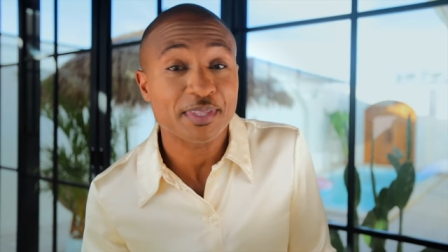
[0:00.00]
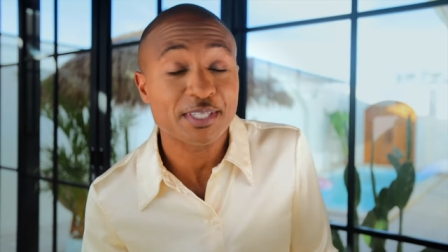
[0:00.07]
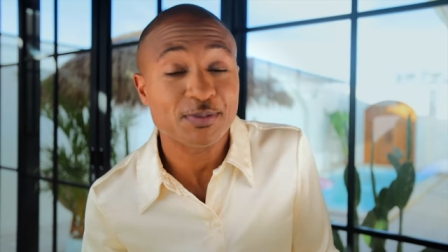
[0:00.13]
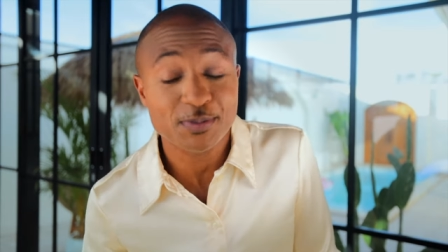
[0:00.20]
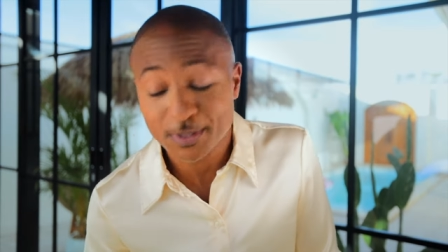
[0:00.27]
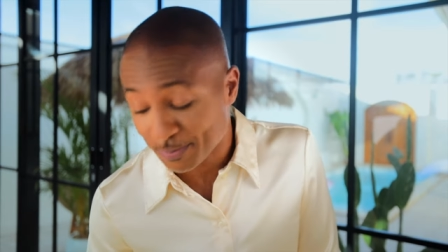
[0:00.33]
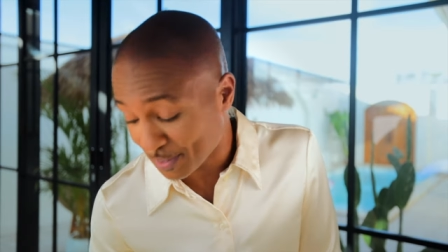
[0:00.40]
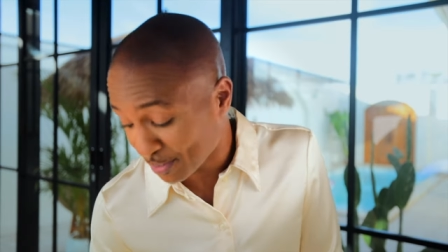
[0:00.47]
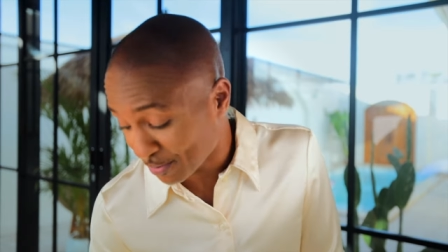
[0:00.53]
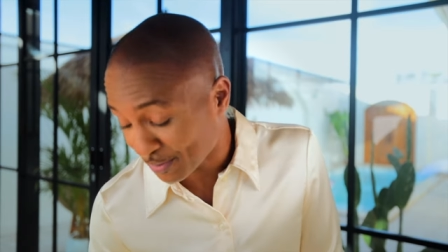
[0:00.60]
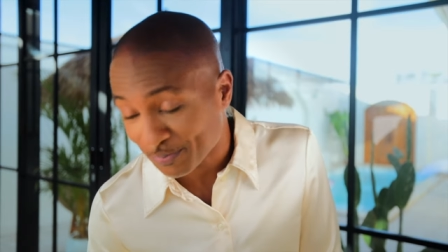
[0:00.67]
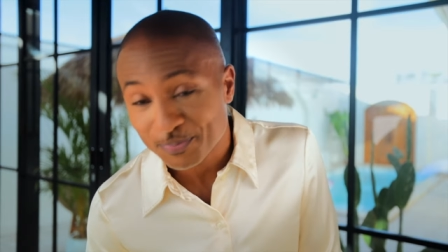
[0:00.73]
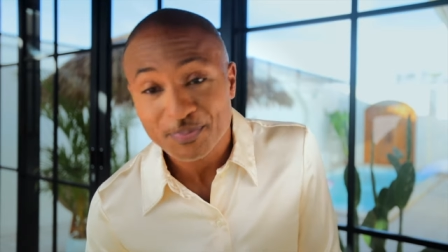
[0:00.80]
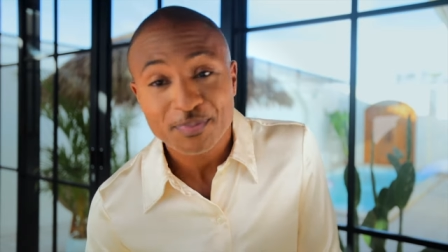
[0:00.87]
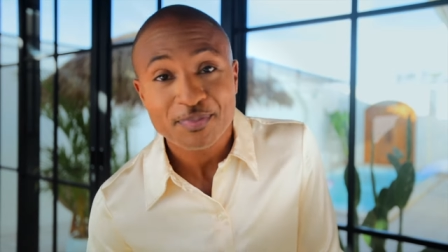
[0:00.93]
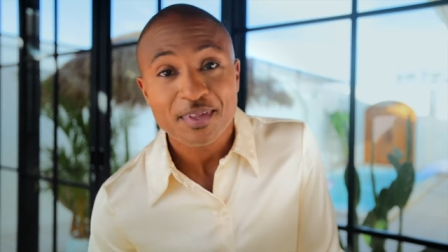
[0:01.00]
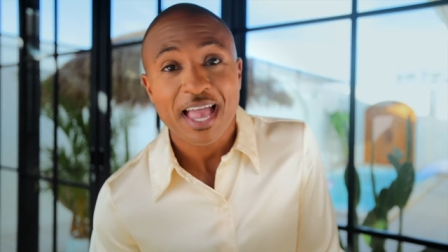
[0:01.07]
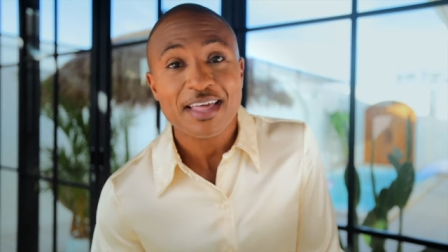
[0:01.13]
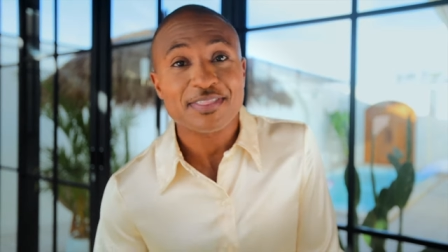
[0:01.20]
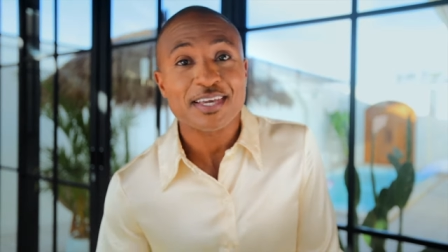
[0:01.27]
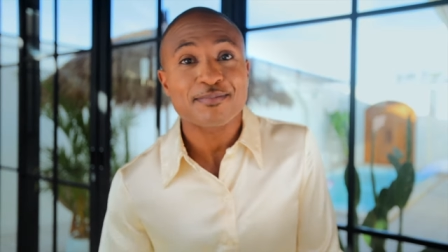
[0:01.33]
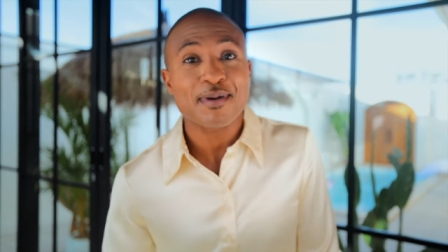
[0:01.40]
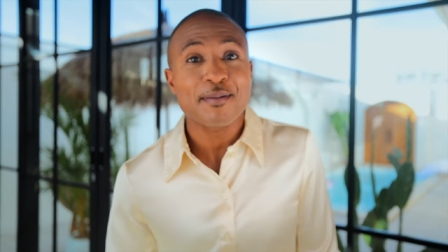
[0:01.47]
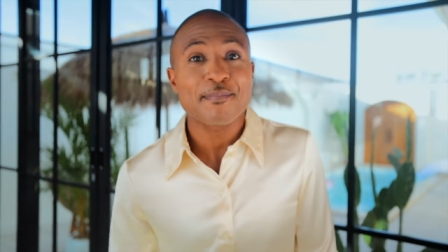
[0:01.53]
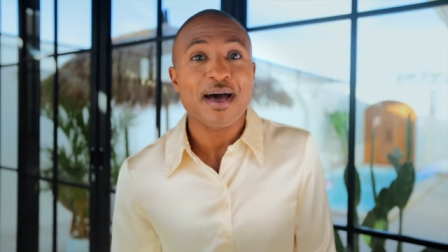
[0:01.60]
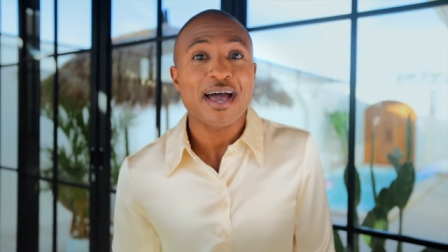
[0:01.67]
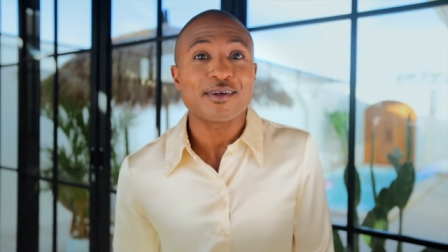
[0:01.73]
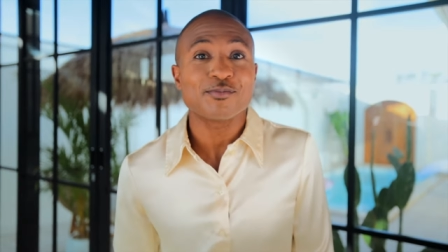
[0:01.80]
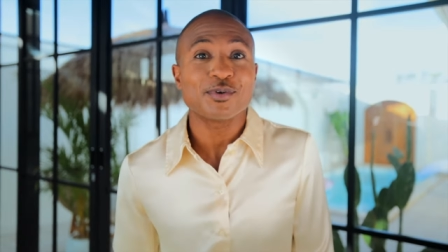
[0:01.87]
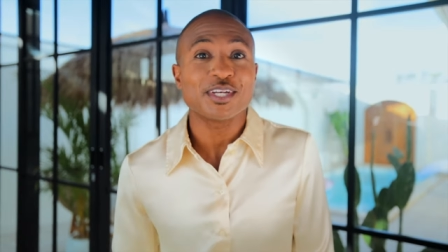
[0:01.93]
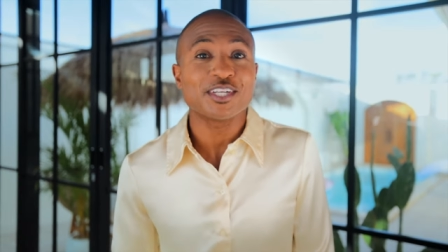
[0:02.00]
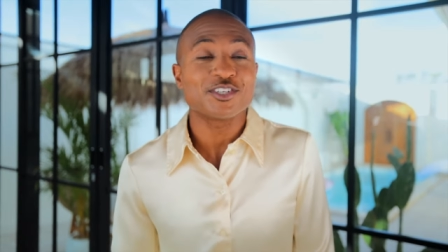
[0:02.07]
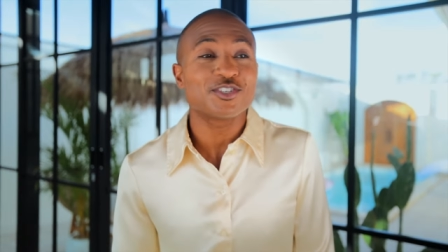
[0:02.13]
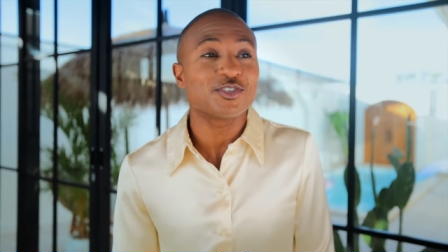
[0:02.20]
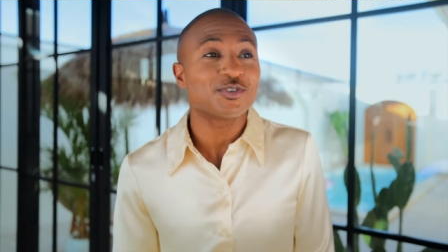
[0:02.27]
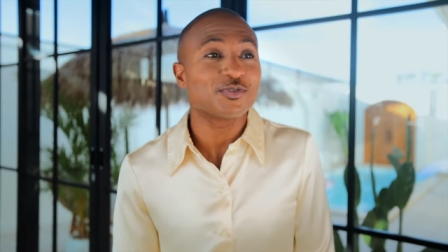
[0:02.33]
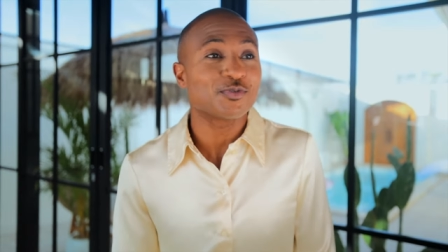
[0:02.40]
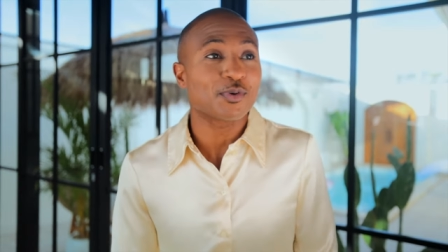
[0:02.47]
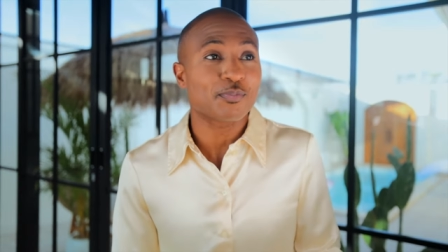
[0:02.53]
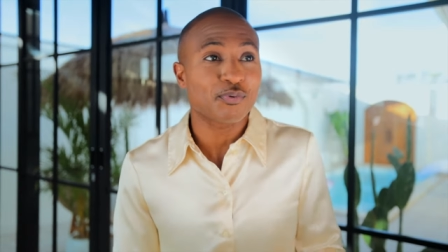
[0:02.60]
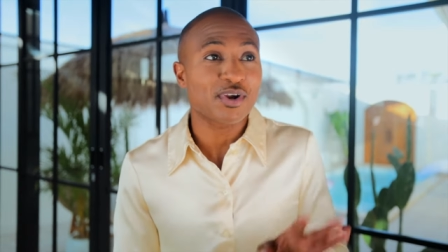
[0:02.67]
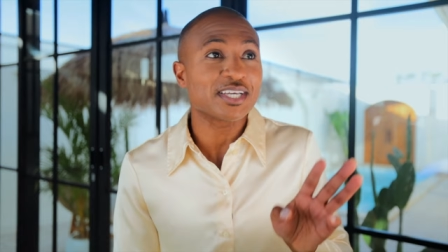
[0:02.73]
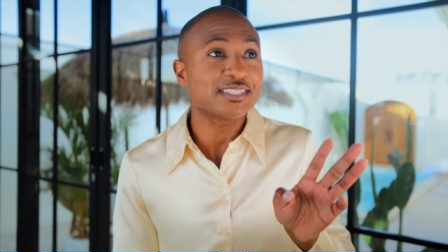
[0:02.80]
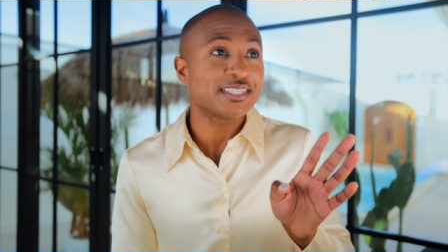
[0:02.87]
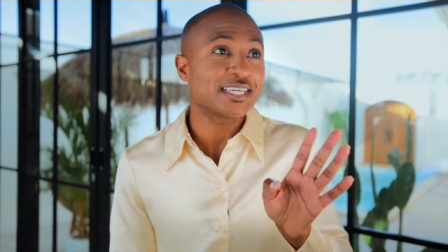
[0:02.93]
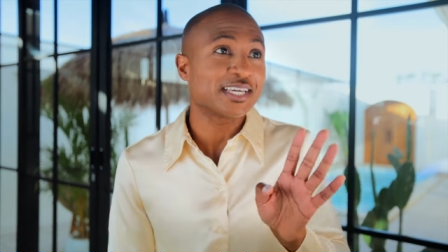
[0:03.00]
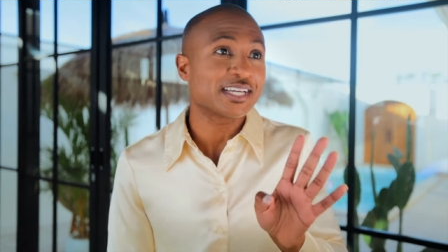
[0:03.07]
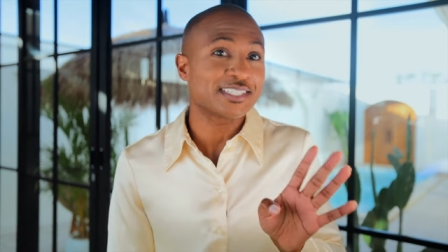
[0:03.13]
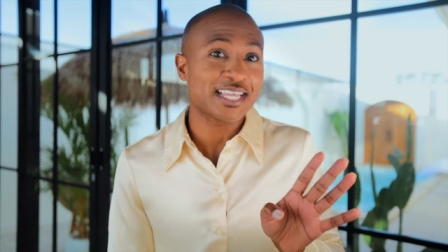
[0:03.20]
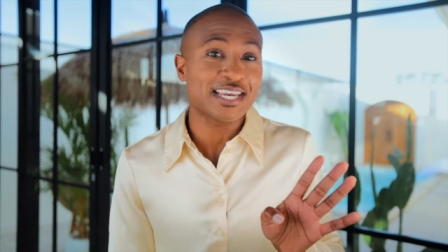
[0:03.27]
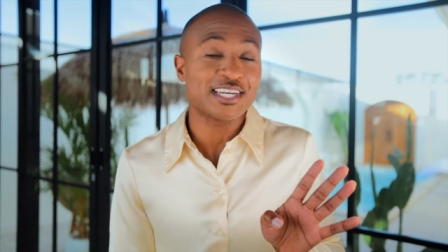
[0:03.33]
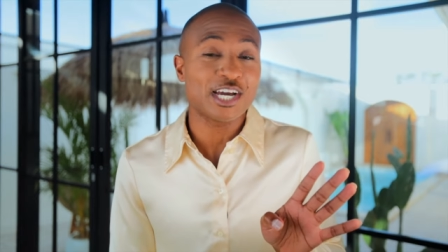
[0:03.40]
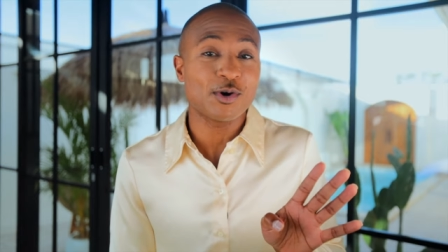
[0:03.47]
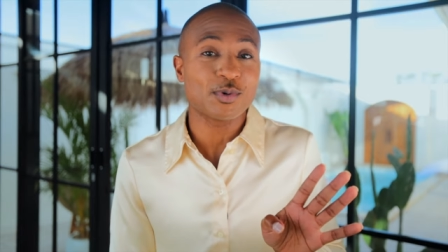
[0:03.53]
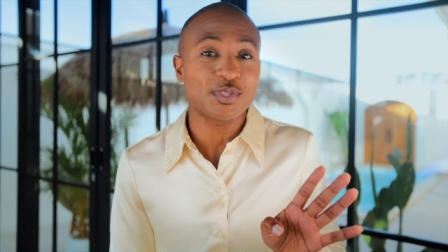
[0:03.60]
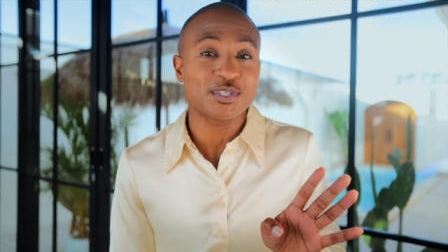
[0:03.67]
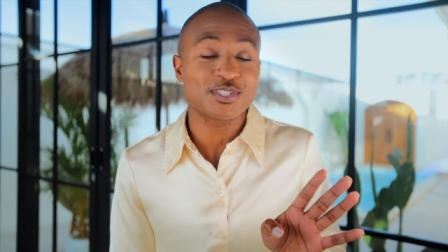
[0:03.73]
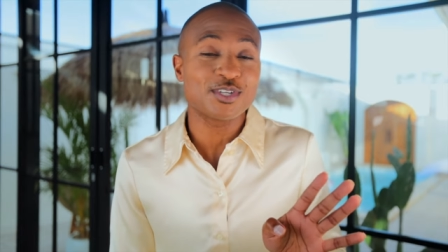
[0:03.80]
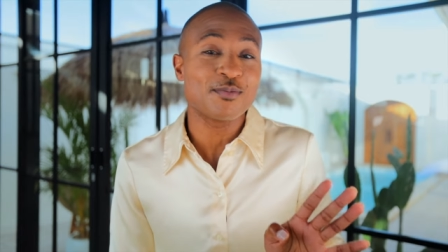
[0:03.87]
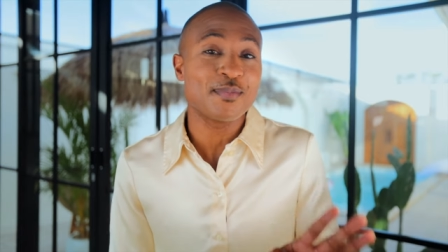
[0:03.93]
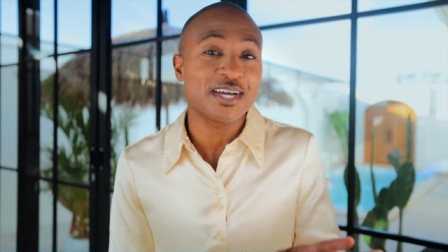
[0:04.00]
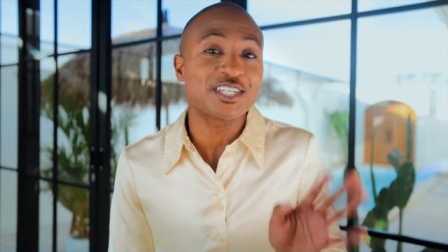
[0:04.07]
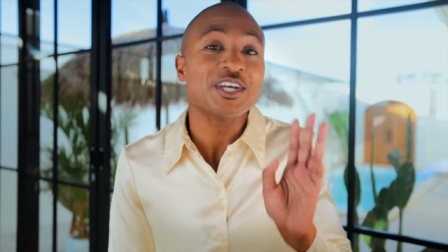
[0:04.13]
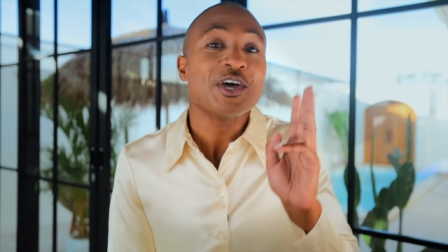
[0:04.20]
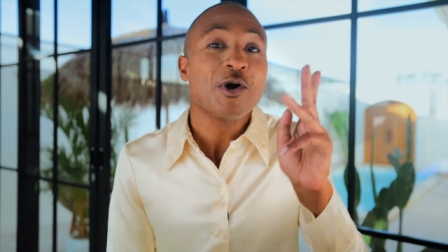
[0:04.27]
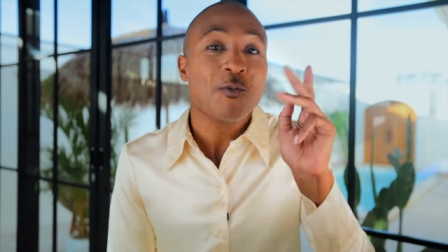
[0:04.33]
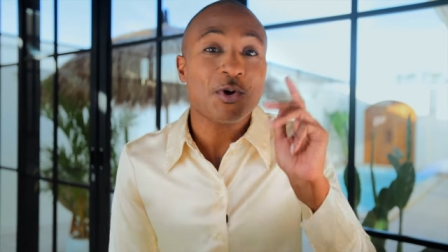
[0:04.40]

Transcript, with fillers: this was a big one. I think my mind went into repressing it because I dealt with this so much.